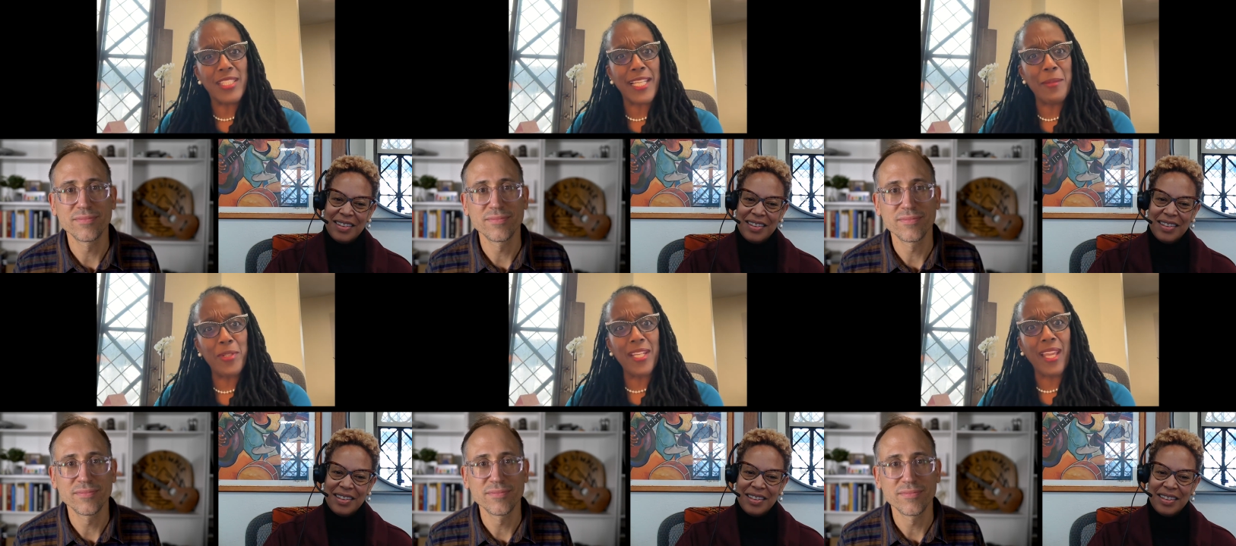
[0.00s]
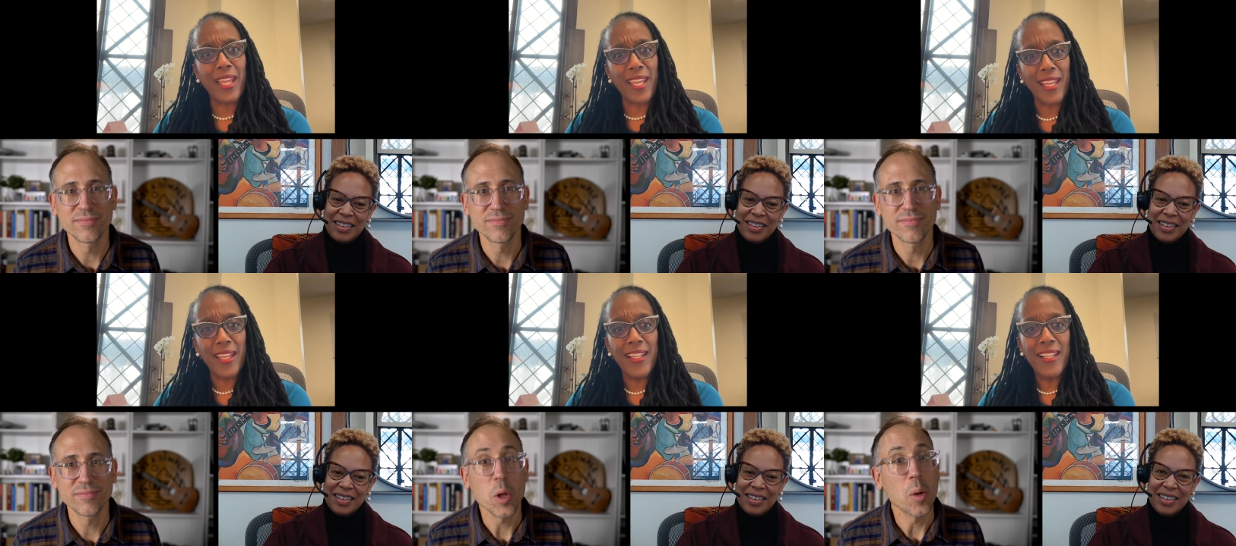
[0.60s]
Speaker 1: labor day
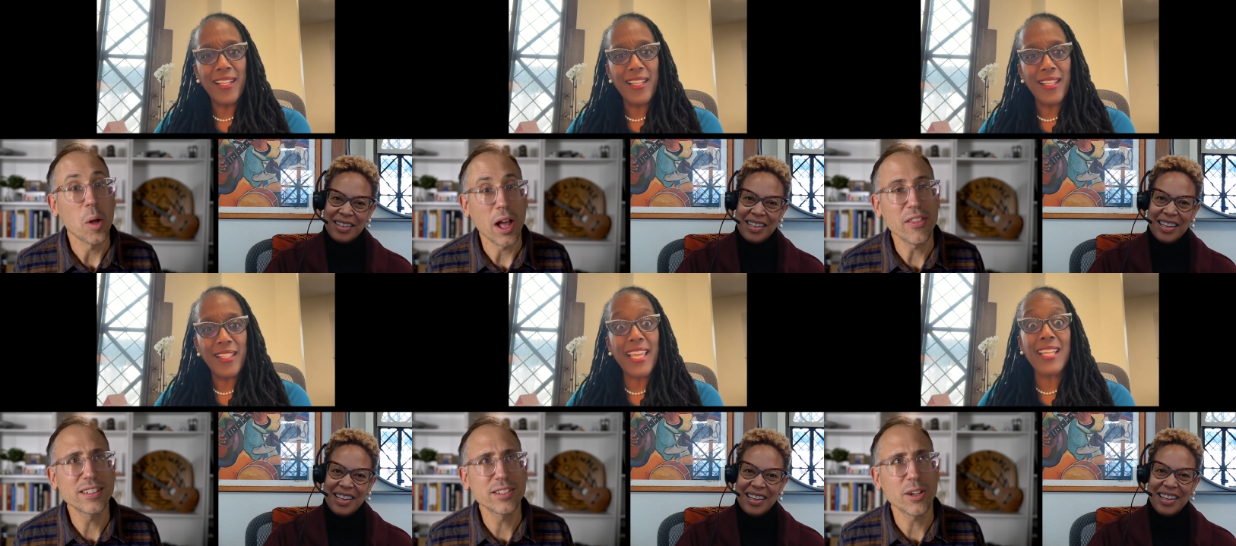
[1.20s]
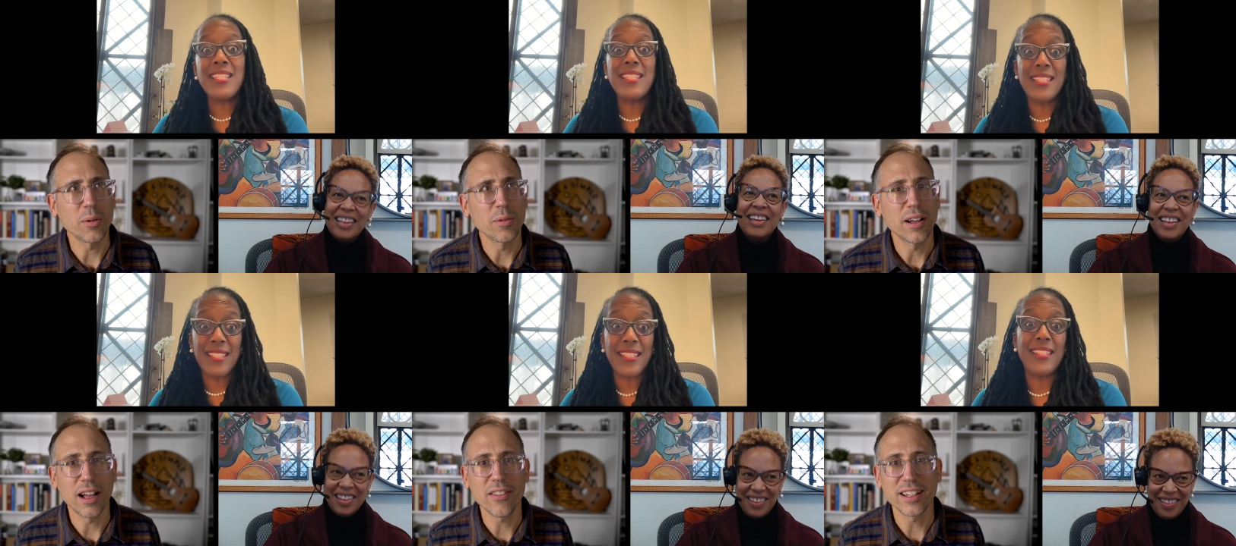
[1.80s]
Speaker 2: yes so.
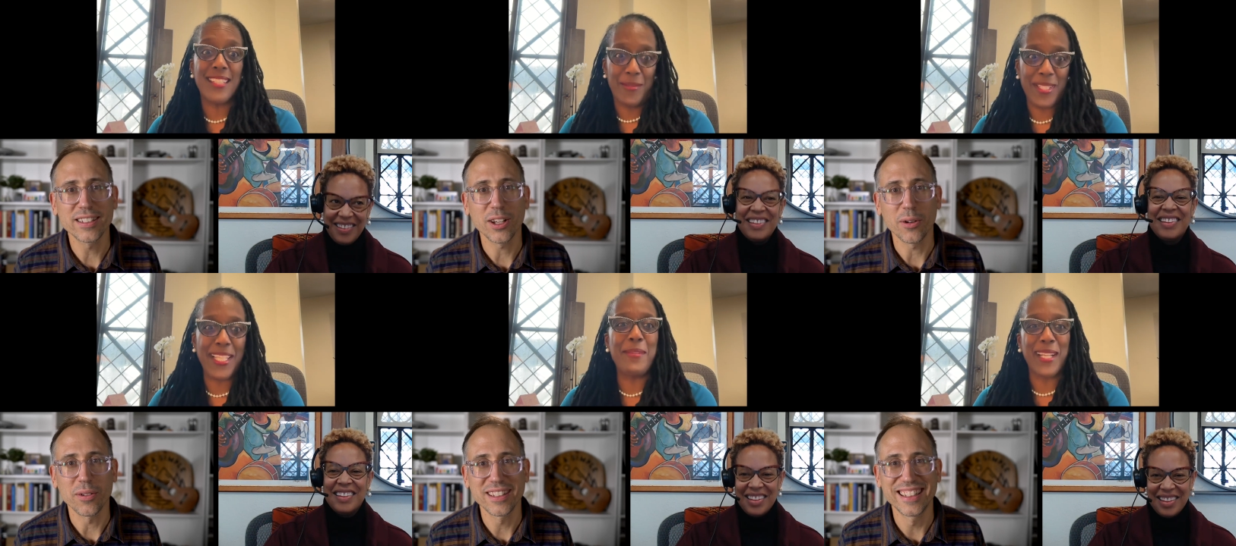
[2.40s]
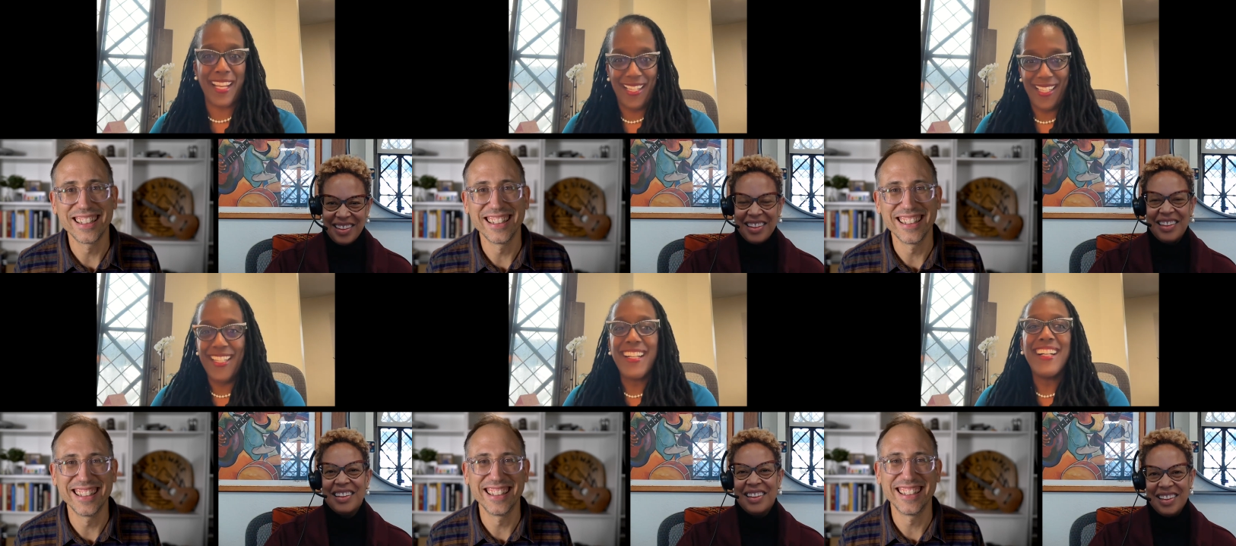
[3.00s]
I think it was so. it
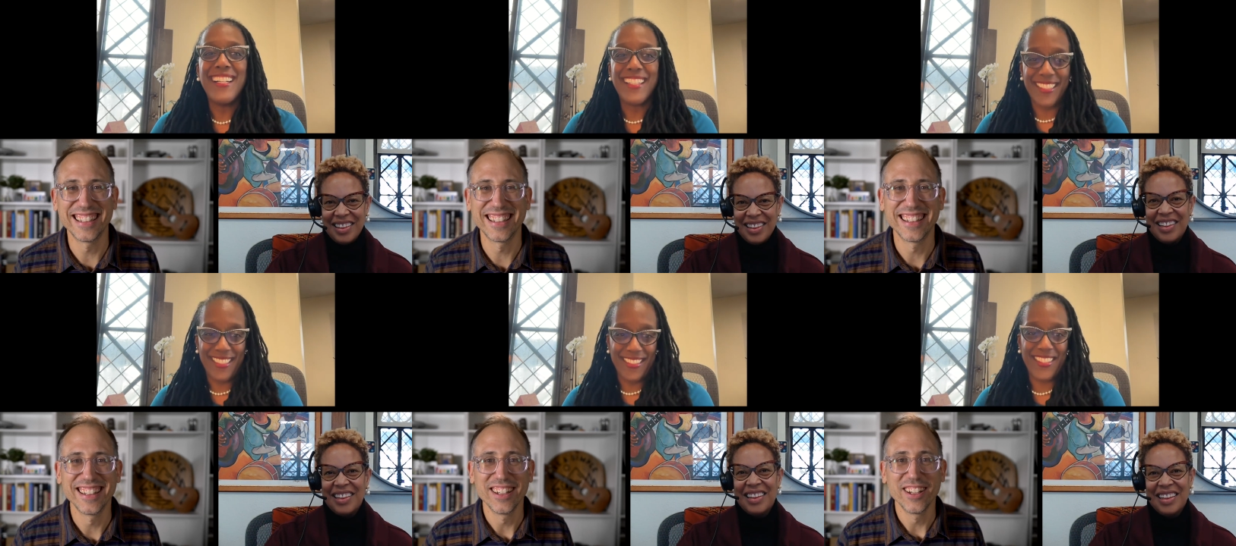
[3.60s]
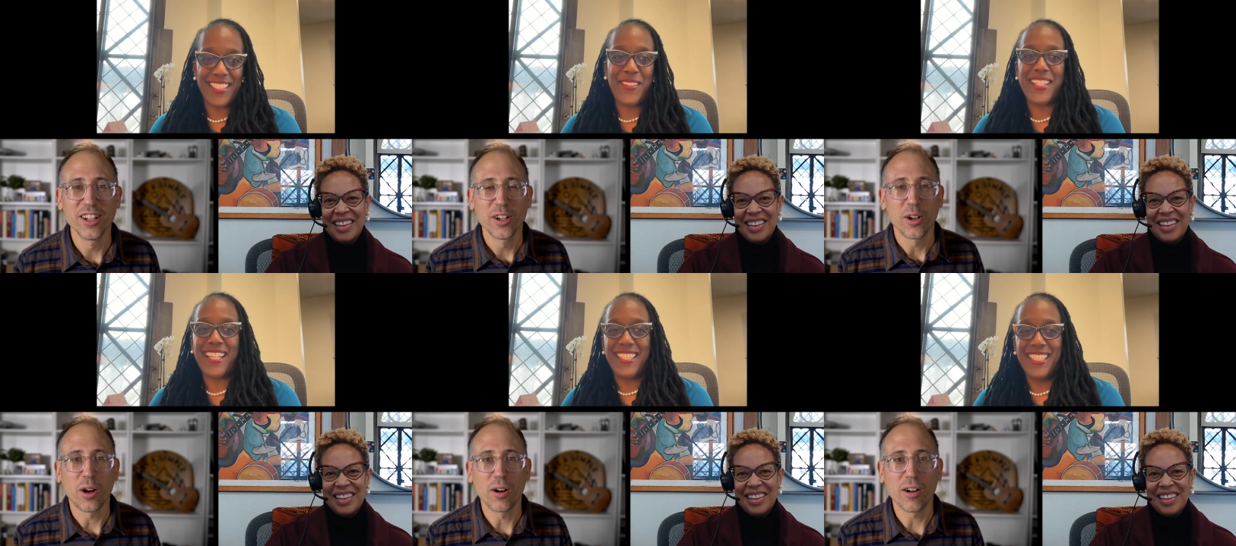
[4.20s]
was labor day
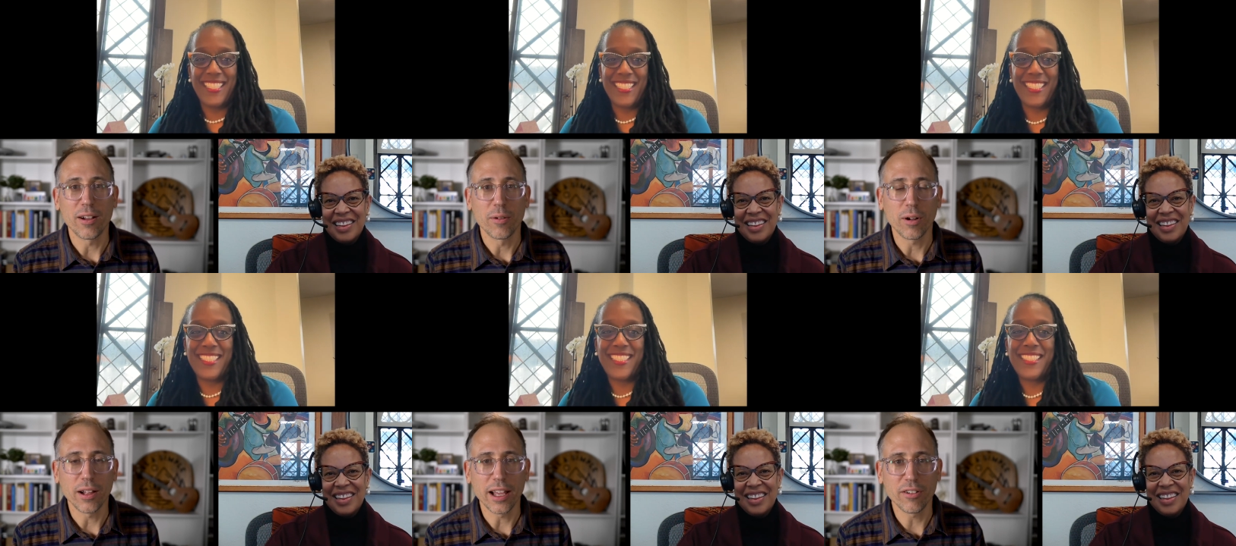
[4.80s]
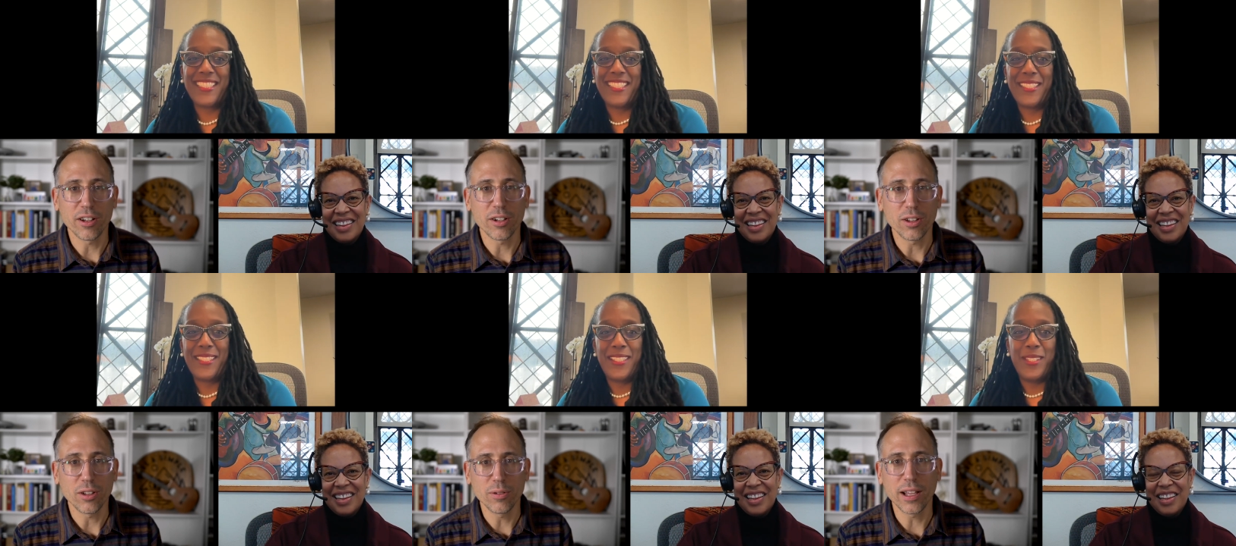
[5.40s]
all right well adriene
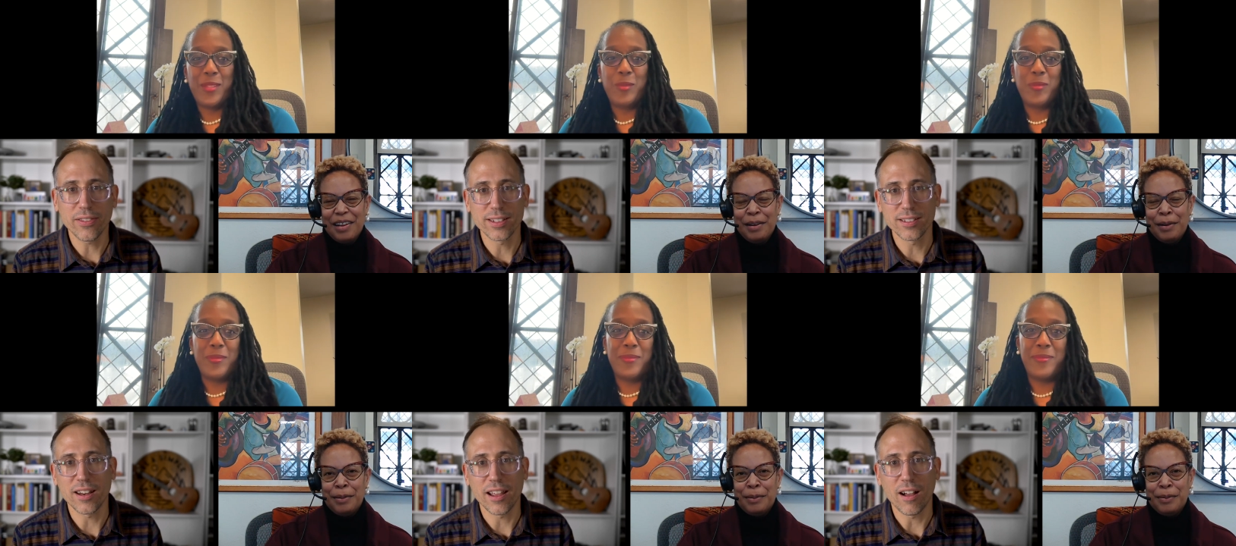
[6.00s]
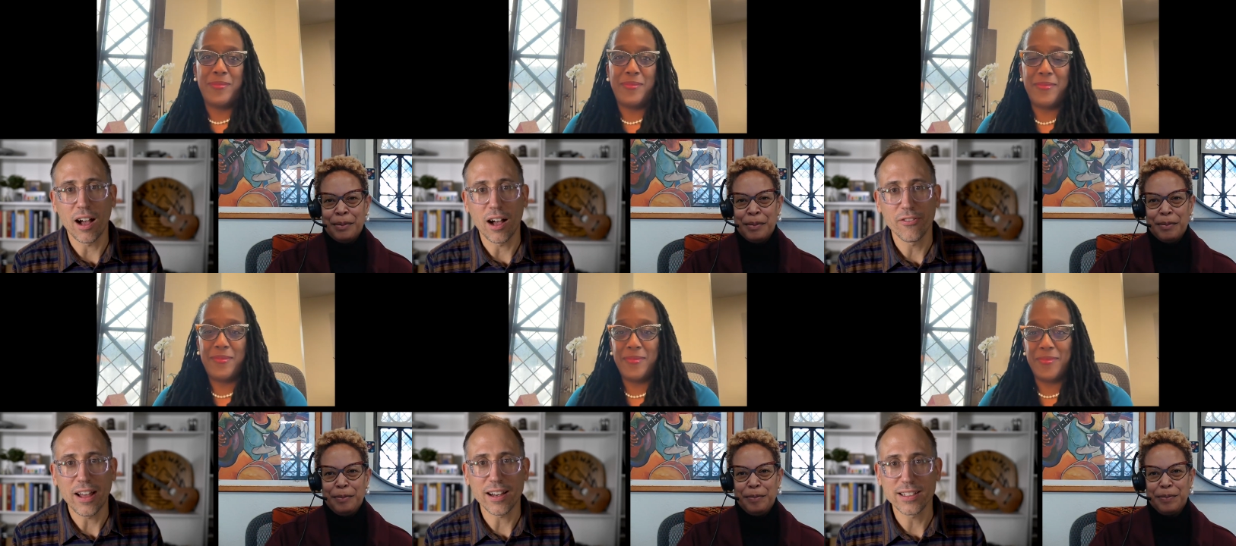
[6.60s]
you get the sunday
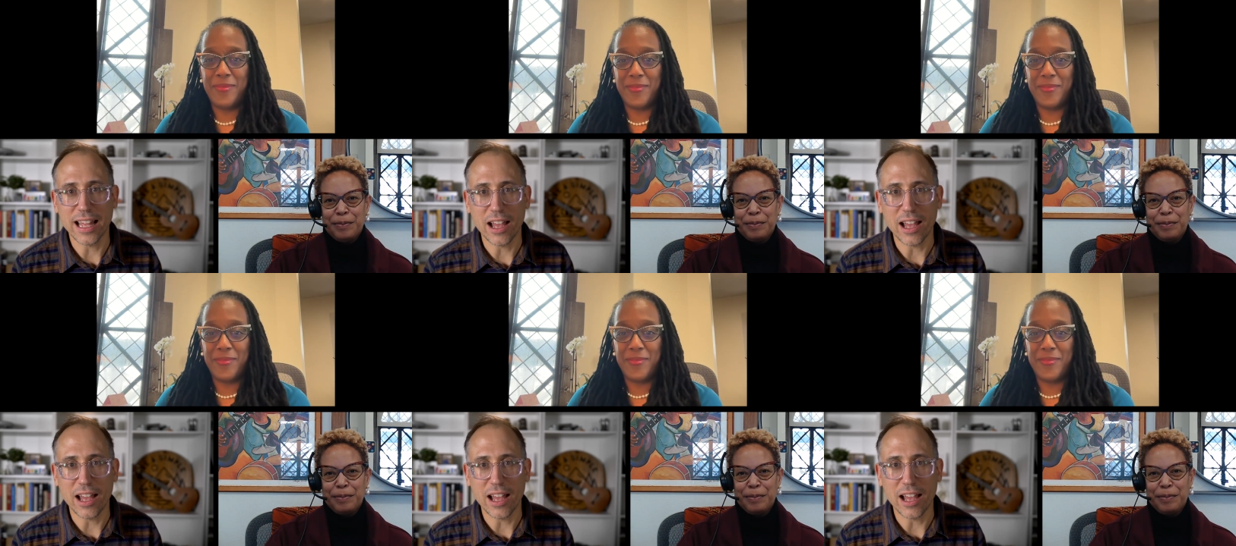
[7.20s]
off how does